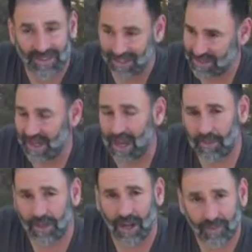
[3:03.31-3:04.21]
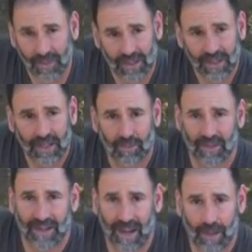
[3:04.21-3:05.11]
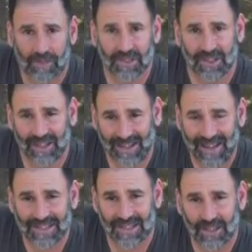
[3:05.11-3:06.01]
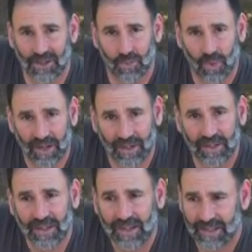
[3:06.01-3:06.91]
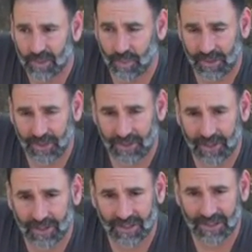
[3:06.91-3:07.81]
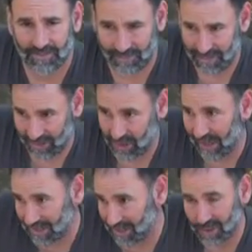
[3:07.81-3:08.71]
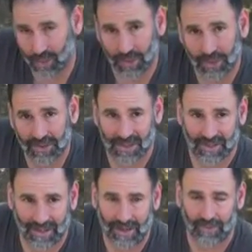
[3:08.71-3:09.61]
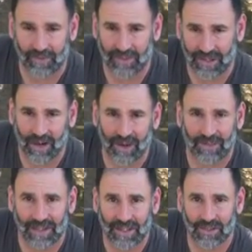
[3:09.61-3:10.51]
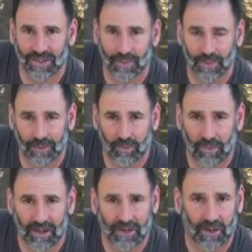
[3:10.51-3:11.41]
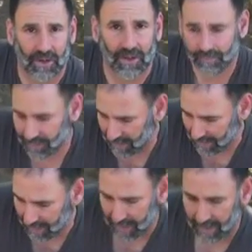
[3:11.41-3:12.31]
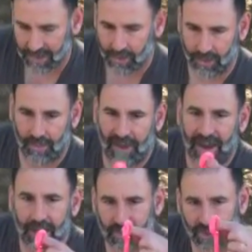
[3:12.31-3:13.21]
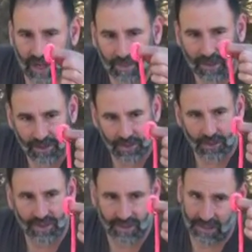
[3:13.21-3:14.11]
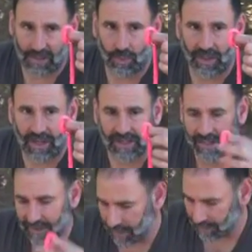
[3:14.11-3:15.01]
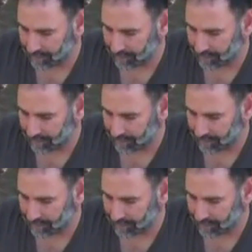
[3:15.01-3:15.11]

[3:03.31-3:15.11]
It doesn't happen often, but it happens. And the last thing you want is when your dog is chasing a squirrel is to have her get off the leash and get run over by a car. So the backup strap I use, this is the one I like.